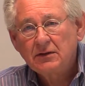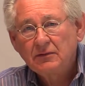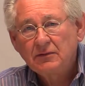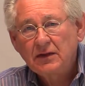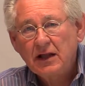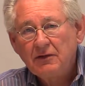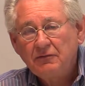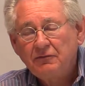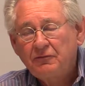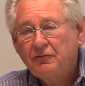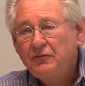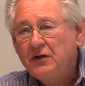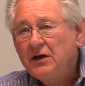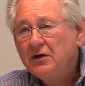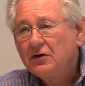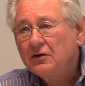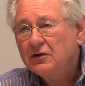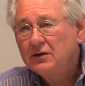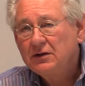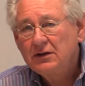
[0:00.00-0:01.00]
they
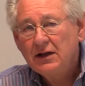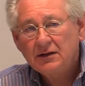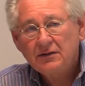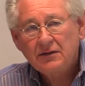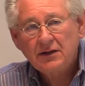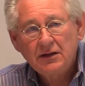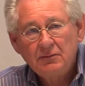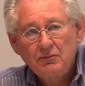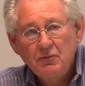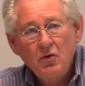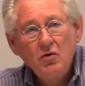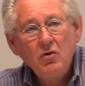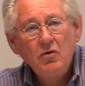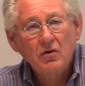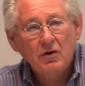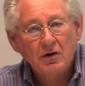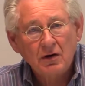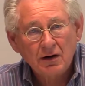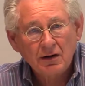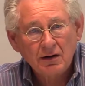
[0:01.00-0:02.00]
feared nothing
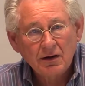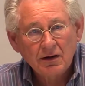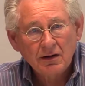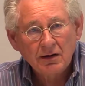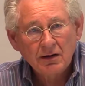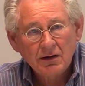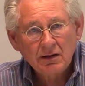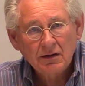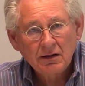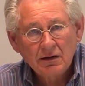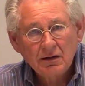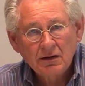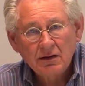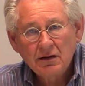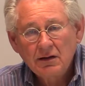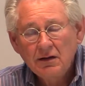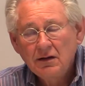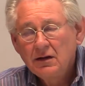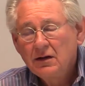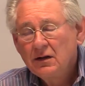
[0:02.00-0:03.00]
more
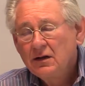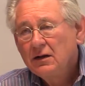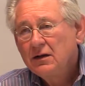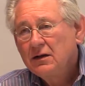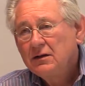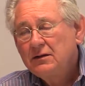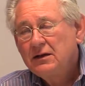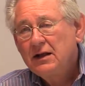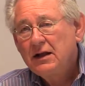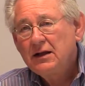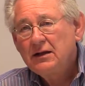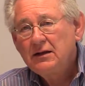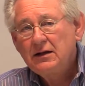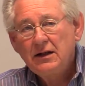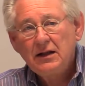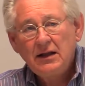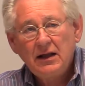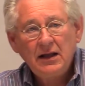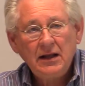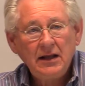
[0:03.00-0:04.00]

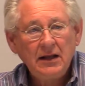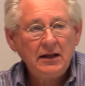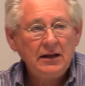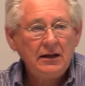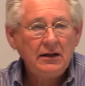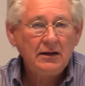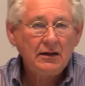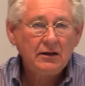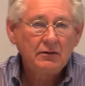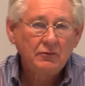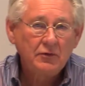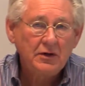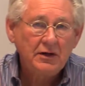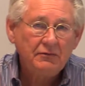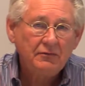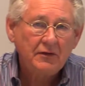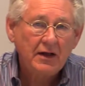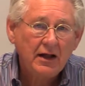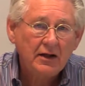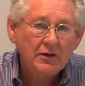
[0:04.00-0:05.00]
than a
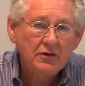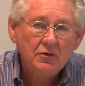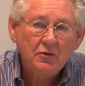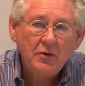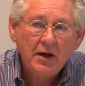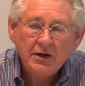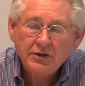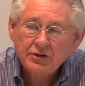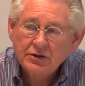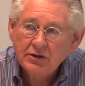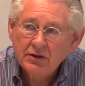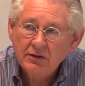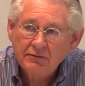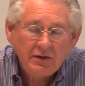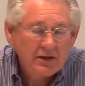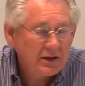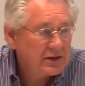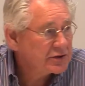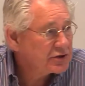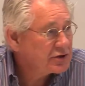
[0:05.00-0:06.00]
revaluation of
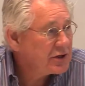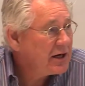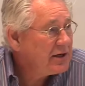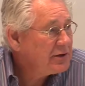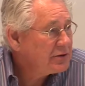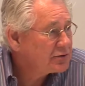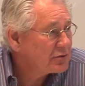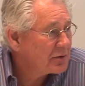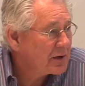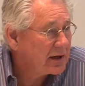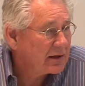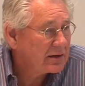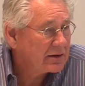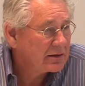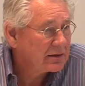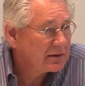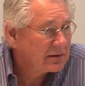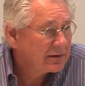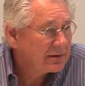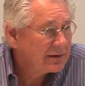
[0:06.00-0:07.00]
the exchange rate,
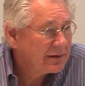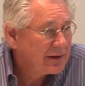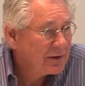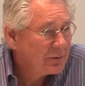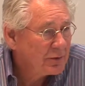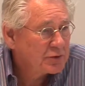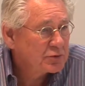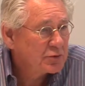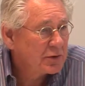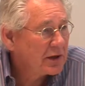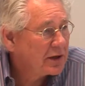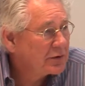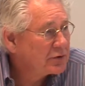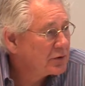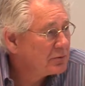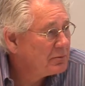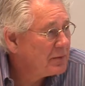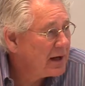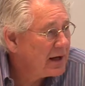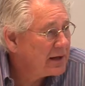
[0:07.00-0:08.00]
which would
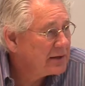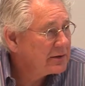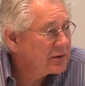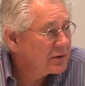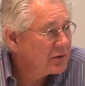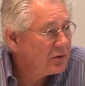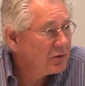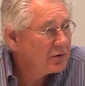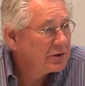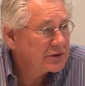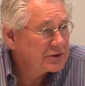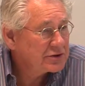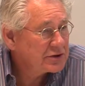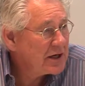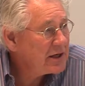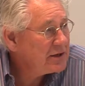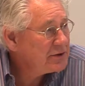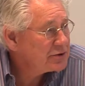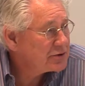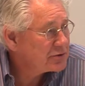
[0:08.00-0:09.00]
undermine their whole
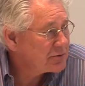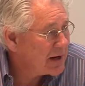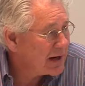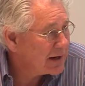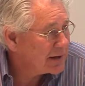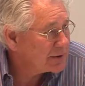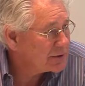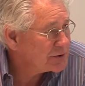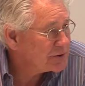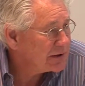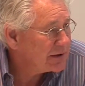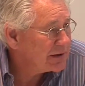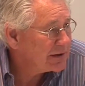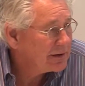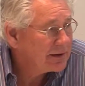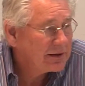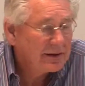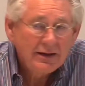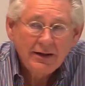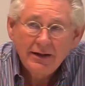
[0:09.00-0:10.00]
exchange strategy.
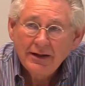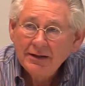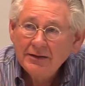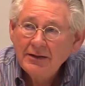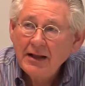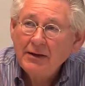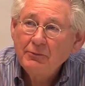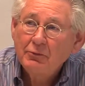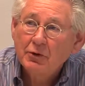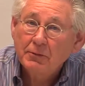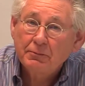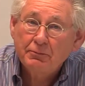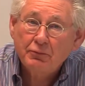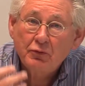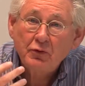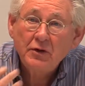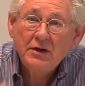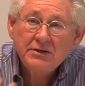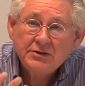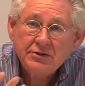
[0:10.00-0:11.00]
They were
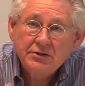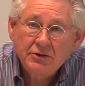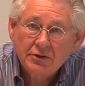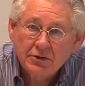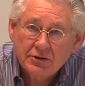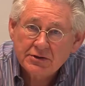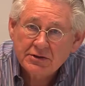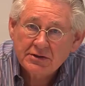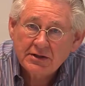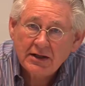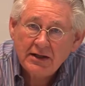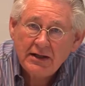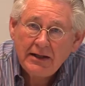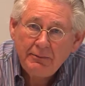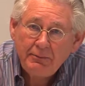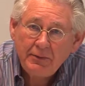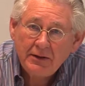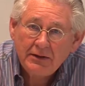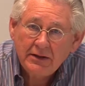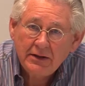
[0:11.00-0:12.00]
prisoners to
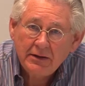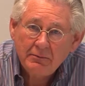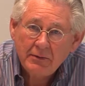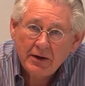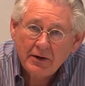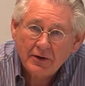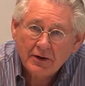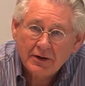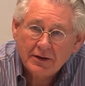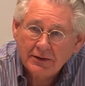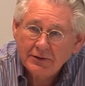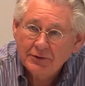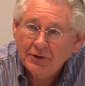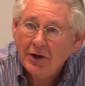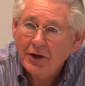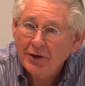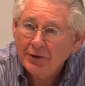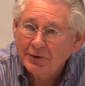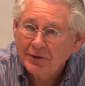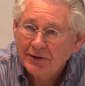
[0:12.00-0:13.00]
keeping the American
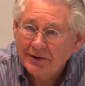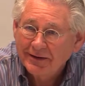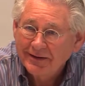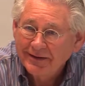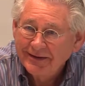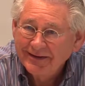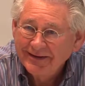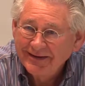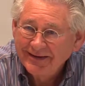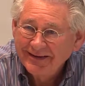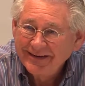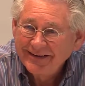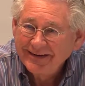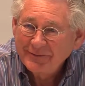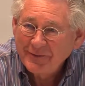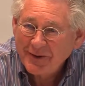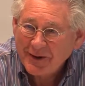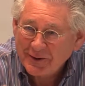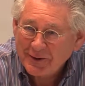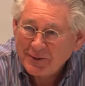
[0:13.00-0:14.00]
dollar
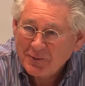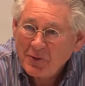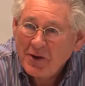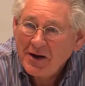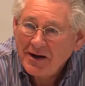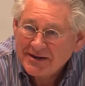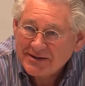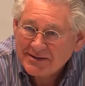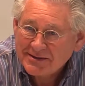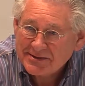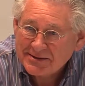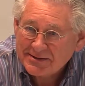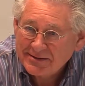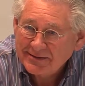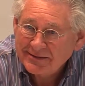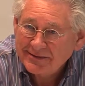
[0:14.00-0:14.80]
where it was.